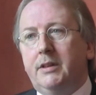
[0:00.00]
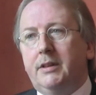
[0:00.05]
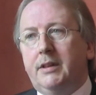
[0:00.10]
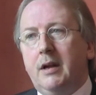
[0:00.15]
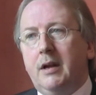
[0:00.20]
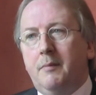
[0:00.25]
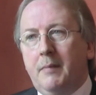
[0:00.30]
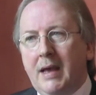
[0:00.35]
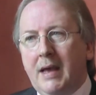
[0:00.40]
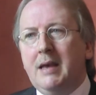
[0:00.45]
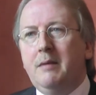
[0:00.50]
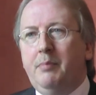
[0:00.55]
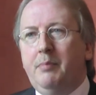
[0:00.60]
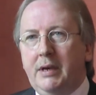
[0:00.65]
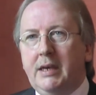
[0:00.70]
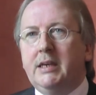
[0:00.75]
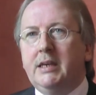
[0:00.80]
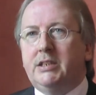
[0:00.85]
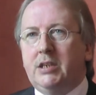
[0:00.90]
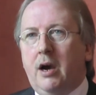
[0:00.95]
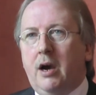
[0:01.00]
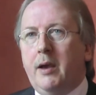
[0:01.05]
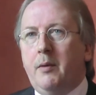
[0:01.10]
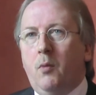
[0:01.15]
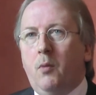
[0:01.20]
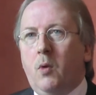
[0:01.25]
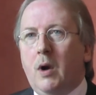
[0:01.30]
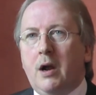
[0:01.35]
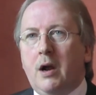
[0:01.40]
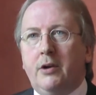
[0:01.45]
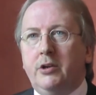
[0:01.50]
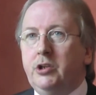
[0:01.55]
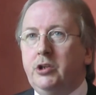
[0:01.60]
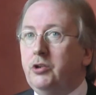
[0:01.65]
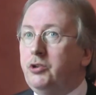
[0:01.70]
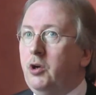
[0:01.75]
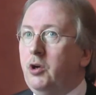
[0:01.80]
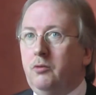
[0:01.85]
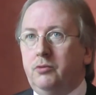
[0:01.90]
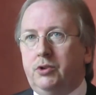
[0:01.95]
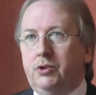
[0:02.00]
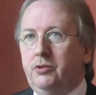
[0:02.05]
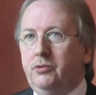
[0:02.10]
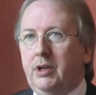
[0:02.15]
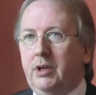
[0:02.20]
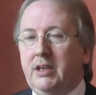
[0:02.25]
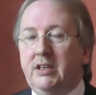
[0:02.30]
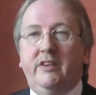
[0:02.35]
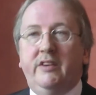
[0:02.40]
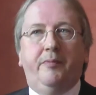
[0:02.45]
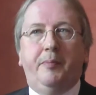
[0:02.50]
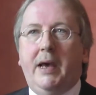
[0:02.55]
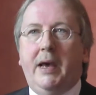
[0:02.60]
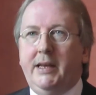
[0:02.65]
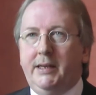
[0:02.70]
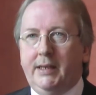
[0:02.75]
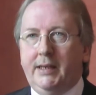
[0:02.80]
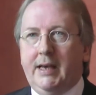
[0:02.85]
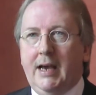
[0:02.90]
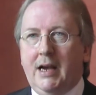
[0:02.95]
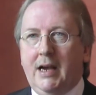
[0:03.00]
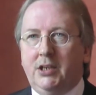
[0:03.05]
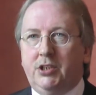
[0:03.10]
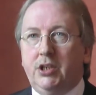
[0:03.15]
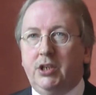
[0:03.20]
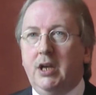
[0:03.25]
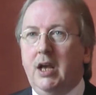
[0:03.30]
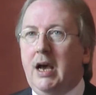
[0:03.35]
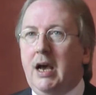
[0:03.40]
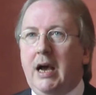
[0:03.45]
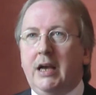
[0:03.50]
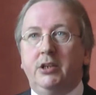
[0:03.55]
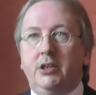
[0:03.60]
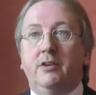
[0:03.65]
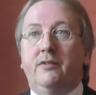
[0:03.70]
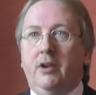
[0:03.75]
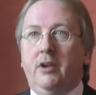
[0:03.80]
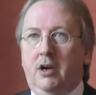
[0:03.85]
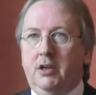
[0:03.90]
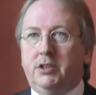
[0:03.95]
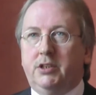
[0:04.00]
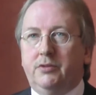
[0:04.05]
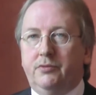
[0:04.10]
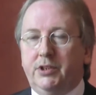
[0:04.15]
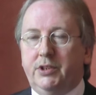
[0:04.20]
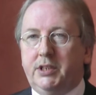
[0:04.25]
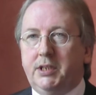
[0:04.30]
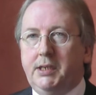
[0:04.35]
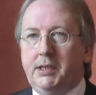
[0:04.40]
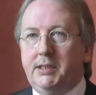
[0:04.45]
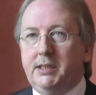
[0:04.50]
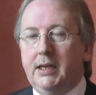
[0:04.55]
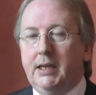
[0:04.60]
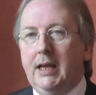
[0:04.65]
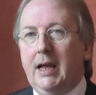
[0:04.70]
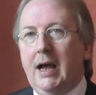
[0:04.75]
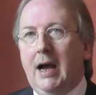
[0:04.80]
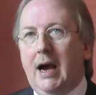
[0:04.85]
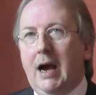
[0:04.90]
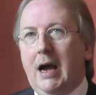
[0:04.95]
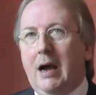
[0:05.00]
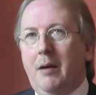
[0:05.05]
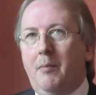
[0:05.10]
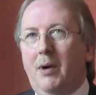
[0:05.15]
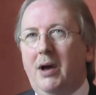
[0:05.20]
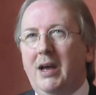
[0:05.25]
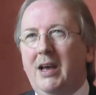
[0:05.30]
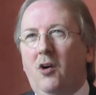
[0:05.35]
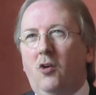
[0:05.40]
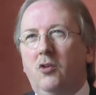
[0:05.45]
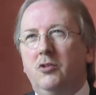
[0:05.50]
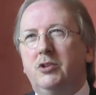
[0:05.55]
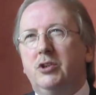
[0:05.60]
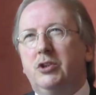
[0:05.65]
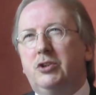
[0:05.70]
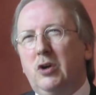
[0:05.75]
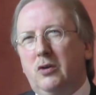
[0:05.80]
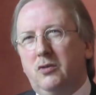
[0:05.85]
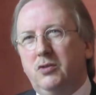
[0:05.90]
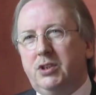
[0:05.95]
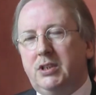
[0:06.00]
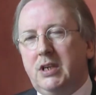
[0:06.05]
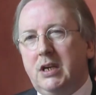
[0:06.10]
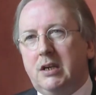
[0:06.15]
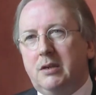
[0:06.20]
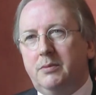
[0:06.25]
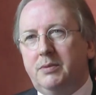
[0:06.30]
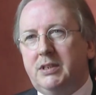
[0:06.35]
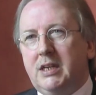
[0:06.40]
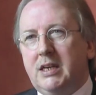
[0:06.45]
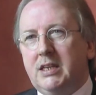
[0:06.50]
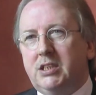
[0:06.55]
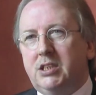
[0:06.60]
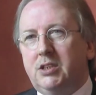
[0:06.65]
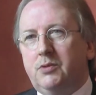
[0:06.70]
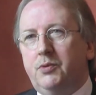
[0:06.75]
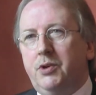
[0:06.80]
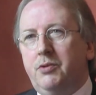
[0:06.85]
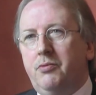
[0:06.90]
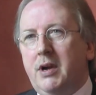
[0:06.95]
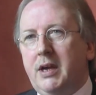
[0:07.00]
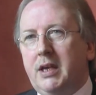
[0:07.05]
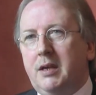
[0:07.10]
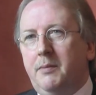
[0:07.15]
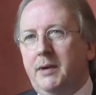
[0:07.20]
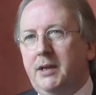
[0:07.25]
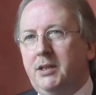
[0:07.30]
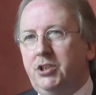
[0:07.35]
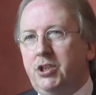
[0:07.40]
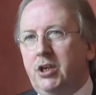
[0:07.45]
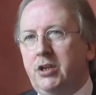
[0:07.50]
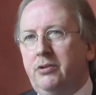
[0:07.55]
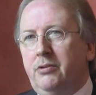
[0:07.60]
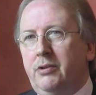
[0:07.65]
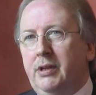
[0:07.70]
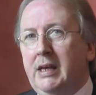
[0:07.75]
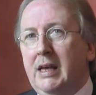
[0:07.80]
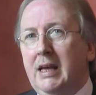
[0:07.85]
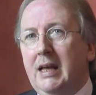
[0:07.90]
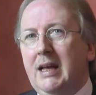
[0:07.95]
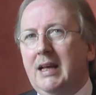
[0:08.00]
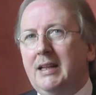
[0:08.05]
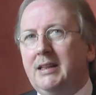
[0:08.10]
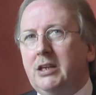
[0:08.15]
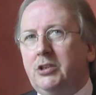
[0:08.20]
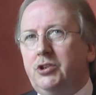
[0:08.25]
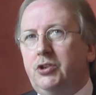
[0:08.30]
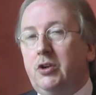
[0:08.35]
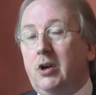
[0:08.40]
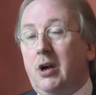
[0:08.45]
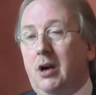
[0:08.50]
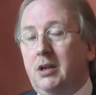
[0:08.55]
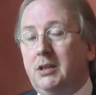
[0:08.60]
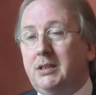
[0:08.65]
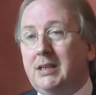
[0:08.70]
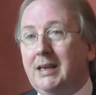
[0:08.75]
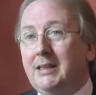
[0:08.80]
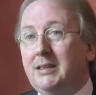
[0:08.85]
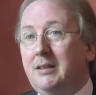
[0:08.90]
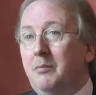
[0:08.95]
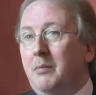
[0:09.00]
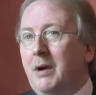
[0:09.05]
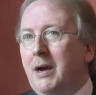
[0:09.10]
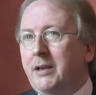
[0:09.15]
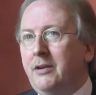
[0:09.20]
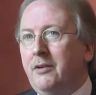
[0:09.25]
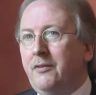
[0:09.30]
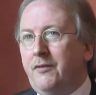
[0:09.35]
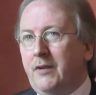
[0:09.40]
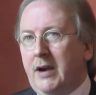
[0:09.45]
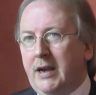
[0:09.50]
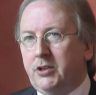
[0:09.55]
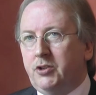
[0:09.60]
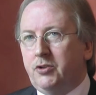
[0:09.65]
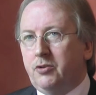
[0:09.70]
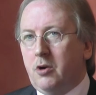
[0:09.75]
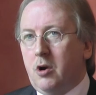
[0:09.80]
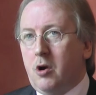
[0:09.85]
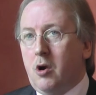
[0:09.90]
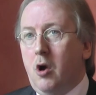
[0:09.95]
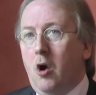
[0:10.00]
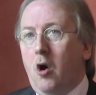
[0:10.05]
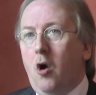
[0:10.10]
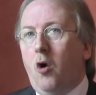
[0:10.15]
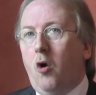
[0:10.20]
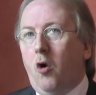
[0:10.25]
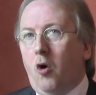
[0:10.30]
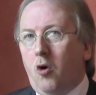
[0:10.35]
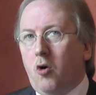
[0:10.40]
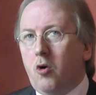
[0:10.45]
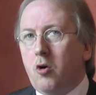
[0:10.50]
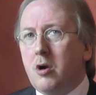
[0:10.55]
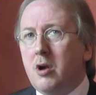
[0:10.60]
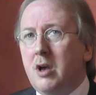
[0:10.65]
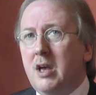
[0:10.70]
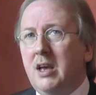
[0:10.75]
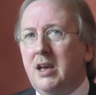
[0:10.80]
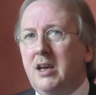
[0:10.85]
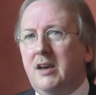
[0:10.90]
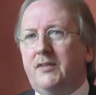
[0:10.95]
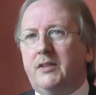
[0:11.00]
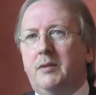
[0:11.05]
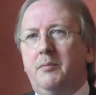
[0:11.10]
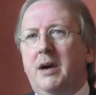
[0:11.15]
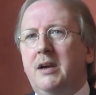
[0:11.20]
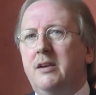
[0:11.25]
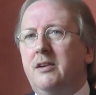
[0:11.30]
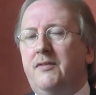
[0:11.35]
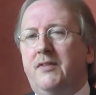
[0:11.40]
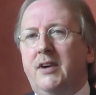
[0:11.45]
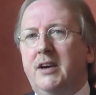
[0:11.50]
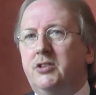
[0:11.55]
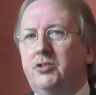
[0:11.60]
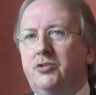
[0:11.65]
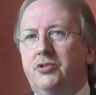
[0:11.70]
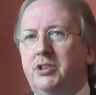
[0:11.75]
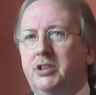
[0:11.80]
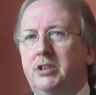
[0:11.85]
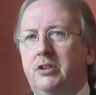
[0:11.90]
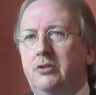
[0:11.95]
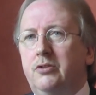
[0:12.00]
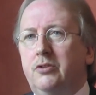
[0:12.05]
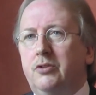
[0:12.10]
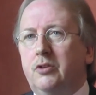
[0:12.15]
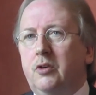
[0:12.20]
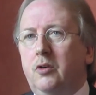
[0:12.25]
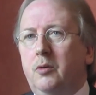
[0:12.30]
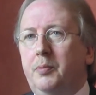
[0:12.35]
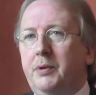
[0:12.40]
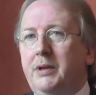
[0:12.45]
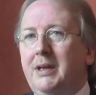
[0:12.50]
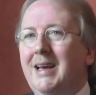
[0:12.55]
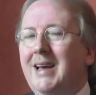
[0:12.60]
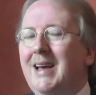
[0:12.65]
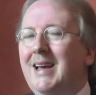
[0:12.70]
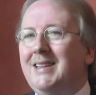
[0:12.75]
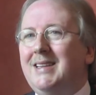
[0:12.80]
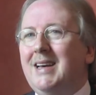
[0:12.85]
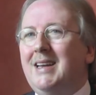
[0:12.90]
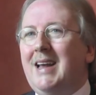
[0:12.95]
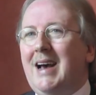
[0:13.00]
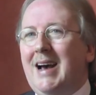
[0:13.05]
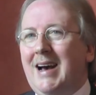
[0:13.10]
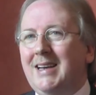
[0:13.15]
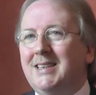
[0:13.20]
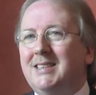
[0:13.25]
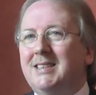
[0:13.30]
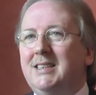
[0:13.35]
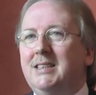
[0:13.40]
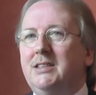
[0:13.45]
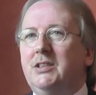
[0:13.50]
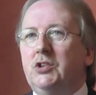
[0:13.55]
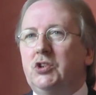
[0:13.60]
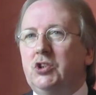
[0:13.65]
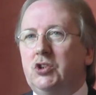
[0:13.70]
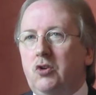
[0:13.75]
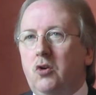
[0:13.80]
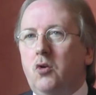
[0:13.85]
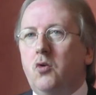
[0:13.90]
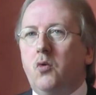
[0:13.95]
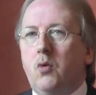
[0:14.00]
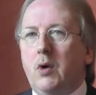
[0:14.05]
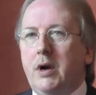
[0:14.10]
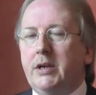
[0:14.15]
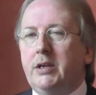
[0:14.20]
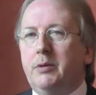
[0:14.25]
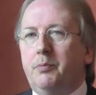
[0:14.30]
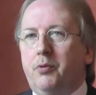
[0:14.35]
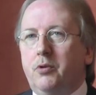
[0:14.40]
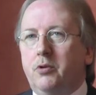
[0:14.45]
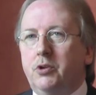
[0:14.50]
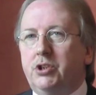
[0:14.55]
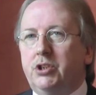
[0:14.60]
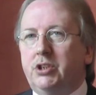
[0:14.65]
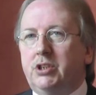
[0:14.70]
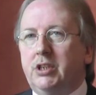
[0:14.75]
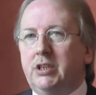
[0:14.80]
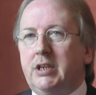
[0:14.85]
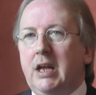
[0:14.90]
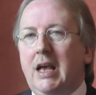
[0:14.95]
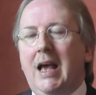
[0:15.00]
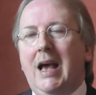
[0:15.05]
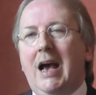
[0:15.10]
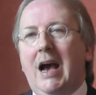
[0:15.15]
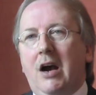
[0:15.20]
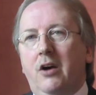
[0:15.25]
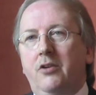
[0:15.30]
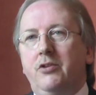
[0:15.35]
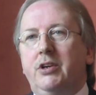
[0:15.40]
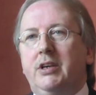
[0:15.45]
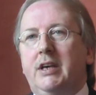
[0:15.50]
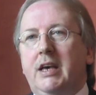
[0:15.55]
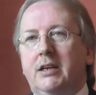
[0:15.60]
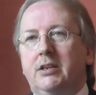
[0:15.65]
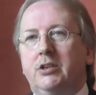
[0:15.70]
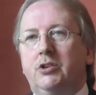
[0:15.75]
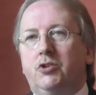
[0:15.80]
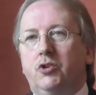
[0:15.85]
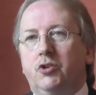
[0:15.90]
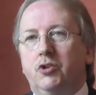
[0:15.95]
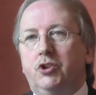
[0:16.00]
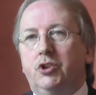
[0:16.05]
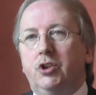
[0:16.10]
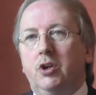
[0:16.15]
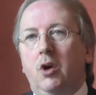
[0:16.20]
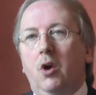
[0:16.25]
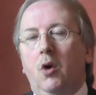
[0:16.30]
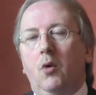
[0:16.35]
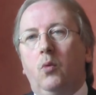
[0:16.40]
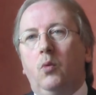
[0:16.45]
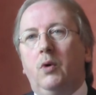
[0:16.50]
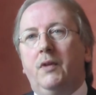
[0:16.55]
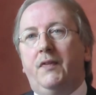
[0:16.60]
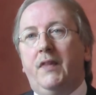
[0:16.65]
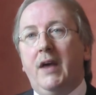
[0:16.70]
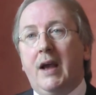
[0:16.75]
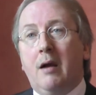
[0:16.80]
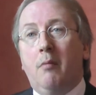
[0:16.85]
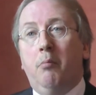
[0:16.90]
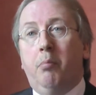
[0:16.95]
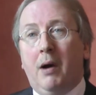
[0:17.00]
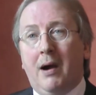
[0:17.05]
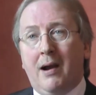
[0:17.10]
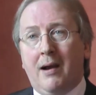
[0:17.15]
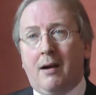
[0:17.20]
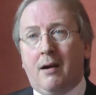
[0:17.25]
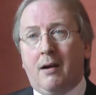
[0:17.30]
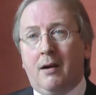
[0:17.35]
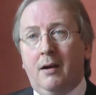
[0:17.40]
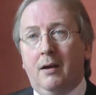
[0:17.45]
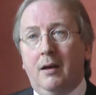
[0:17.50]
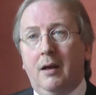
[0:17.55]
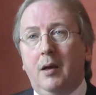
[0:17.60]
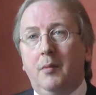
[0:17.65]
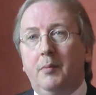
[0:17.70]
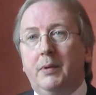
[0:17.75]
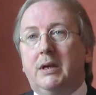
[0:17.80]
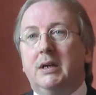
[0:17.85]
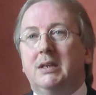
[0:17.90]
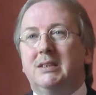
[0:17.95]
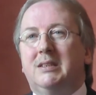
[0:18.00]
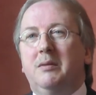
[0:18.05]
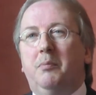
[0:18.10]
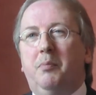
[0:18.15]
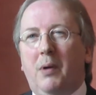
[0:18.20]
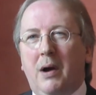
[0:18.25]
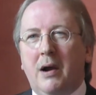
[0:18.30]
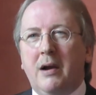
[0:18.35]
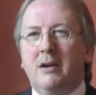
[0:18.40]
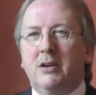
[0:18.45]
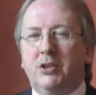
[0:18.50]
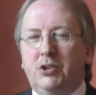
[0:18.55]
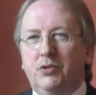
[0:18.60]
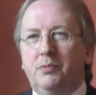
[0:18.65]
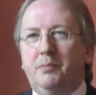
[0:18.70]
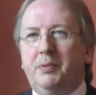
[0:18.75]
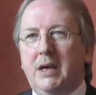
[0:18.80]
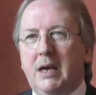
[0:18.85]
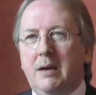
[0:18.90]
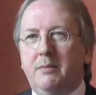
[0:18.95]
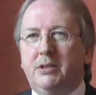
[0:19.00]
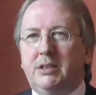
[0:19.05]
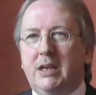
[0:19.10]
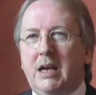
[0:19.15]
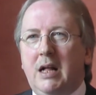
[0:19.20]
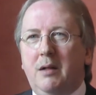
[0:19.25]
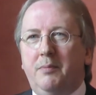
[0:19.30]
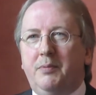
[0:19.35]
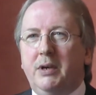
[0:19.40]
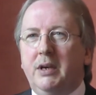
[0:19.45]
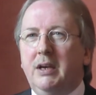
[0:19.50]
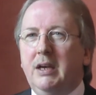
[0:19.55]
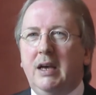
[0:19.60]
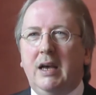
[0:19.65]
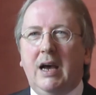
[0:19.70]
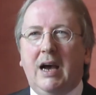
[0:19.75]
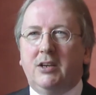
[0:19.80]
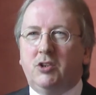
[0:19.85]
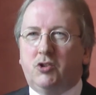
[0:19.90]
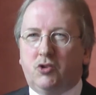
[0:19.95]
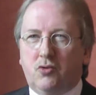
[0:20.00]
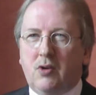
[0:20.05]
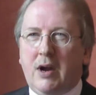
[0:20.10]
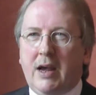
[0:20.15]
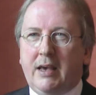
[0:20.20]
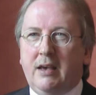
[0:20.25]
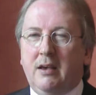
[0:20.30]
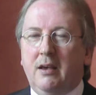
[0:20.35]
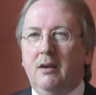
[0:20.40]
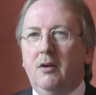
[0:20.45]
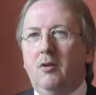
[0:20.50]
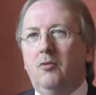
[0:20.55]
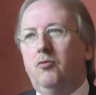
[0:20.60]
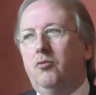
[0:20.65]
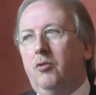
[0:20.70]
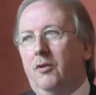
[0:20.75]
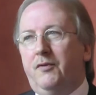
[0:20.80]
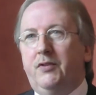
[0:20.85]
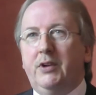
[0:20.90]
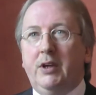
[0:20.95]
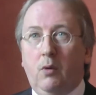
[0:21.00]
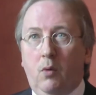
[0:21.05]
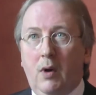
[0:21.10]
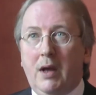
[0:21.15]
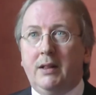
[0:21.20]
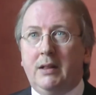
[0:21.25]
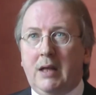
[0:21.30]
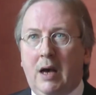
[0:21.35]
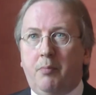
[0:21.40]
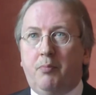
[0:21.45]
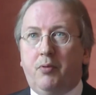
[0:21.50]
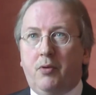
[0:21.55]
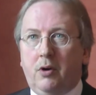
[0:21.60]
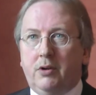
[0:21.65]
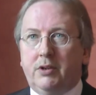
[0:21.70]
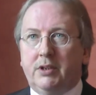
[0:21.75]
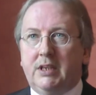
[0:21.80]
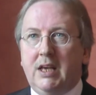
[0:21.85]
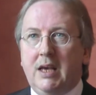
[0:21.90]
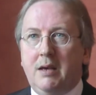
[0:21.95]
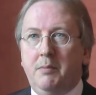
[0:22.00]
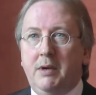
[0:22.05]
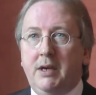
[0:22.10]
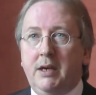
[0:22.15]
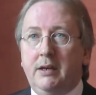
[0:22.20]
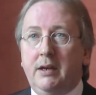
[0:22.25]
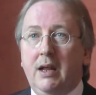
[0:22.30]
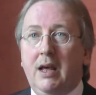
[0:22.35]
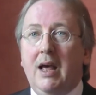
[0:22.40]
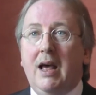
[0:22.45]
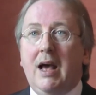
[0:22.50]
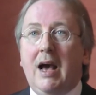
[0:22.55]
there may be a time where you don't do that, you've paid in cash and you've lost the receipt. Under those circumstances, we recommend generally that you contact the manufacturer, or if the manufacturer is in another company, then ask in the store where you purchased it how you get in touch with their buyer, because the buyer should be able to help you and track roughly when that product came in.